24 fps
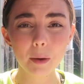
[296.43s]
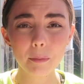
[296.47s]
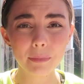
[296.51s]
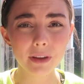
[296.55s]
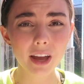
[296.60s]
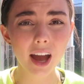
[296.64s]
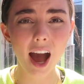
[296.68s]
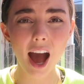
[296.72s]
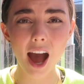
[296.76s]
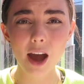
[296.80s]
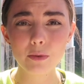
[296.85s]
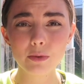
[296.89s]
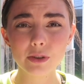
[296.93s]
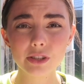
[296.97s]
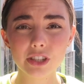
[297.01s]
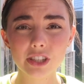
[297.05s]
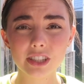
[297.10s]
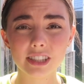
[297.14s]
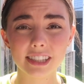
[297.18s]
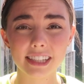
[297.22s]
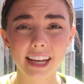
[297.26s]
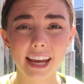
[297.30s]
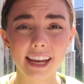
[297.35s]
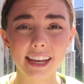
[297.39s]
Yeah, I would
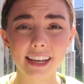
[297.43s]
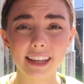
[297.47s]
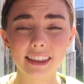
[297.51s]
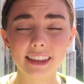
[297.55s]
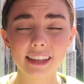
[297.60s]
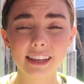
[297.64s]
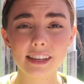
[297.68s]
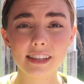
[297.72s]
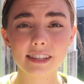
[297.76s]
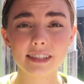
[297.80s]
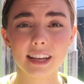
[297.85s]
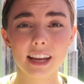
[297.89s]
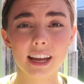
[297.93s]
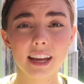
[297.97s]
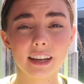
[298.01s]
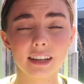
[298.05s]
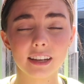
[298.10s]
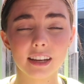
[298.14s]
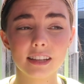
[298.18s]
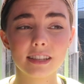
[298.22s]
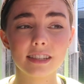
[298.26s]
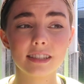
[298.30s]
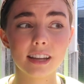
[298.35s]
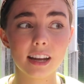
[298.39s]
just take these
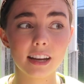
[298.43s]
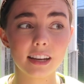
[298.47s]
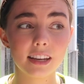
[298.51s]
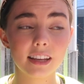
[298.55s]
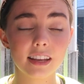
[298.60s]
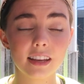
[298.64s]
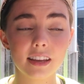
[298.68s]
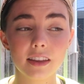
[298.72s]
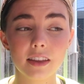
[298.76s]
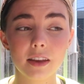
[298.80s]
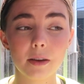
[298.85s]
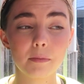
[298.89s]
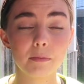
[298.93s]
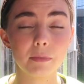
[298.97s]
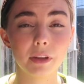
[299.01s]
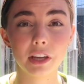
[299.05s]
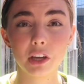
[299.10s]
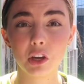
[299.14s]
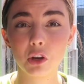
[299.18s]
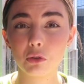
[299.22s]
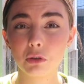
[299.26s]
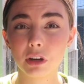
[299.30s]
and study them like